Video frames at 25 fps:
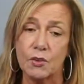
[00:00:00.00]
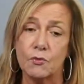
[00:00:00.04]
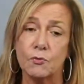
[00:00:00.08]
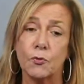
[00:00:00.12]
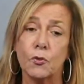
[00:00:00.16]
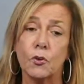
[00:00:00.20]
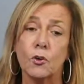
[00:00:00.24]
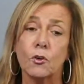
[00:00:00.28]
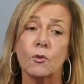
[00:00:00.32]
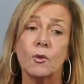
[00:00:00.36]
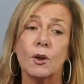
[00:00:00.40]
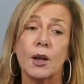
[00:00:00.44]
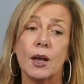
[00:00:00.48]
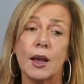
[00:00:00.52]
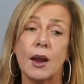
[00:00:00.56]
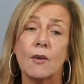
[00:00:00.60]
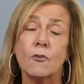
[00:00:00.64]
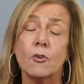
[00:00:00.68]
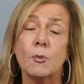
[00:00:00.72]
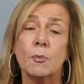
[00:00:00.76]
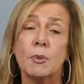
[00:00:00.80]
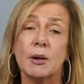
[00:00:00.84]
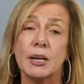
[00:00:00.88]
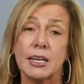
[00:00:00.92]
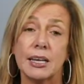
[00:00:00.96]
For
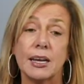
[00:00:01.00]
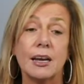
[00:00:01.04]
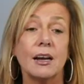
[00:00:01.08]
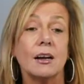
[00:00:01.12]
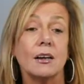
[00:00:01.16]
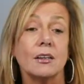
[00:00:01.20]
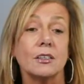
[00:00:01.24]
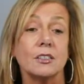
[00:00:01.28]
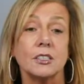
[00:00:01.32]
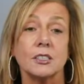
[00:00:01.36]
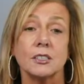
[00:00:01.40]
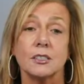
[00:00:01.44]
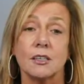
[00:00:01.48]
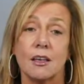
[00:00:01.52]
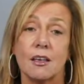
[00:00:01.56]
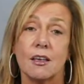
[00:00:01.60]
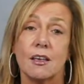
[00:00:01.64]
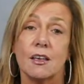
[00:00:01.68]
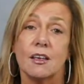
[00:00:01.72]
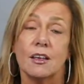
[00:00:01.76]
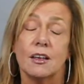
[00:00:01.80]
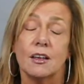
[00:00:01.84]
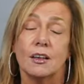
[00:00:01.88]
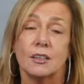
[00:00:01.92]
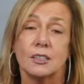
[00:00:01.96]
everybody else,
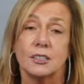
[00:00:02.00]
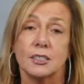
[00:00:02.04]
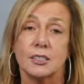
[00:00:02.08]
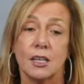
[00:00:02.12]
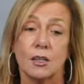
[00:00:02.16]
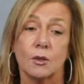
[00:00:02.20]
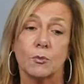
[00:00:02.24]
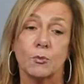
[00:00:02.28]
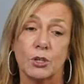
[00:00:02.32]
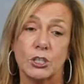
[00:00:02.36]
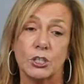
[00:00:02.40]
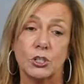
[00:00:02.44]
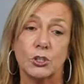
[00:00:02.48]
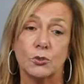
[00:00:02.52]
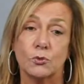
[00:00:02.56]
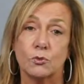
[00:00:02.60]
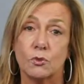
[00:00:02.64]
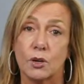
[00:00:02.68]
Celebration